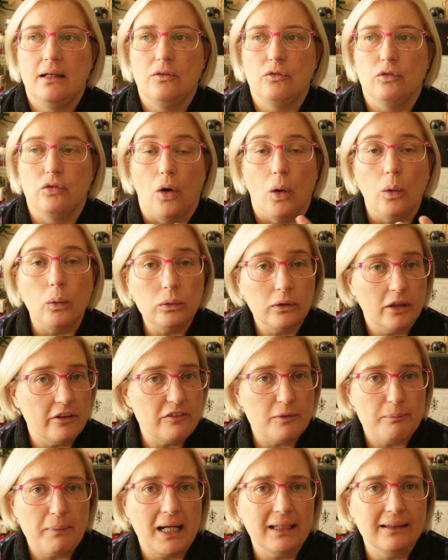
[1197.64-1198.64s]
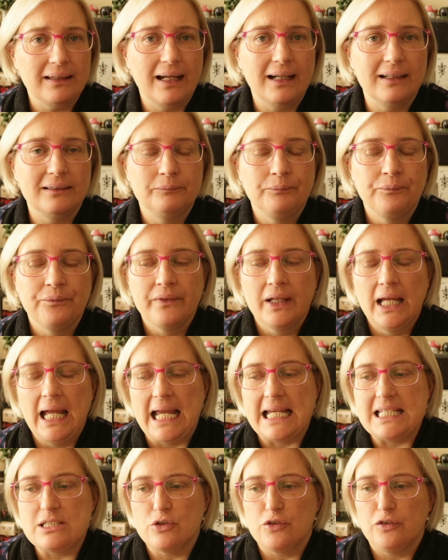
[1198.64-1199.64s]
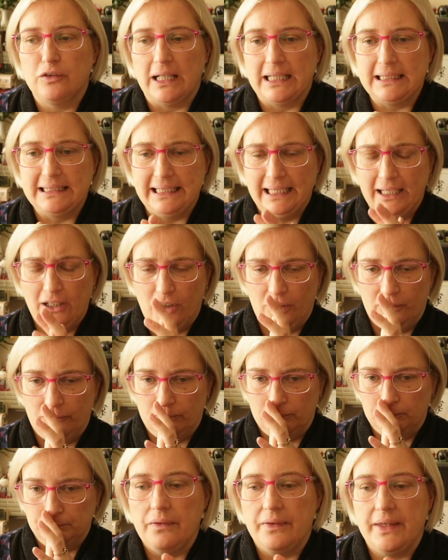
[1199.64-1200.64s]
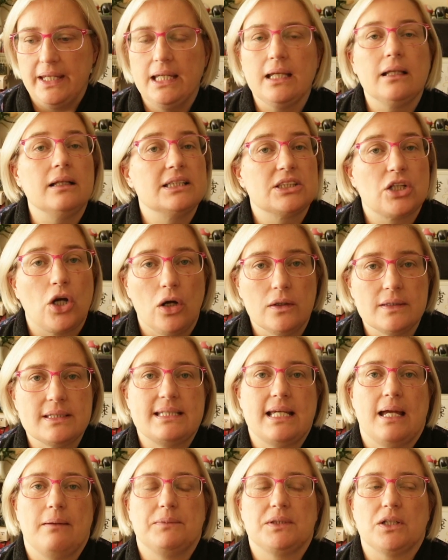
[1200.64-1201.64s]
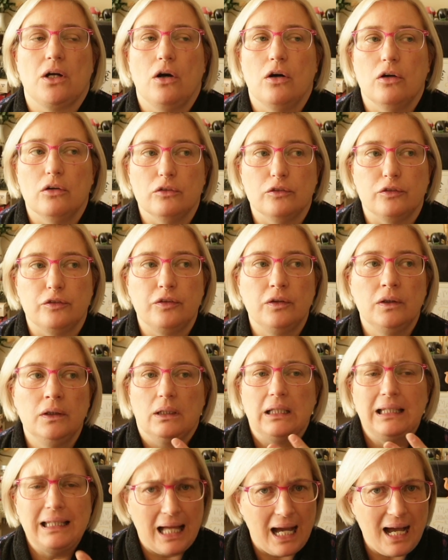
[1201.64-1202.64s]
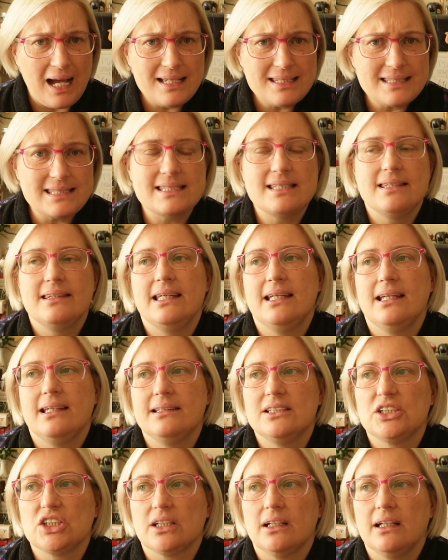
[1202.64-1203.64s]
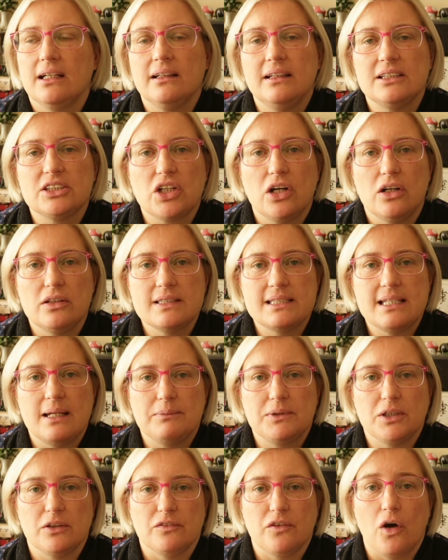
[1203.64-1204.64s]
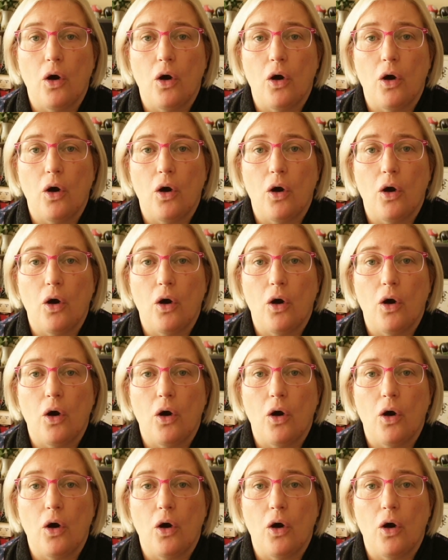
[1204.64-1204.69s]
role of a butler. He's reflecting on the English concept of class, the English concept of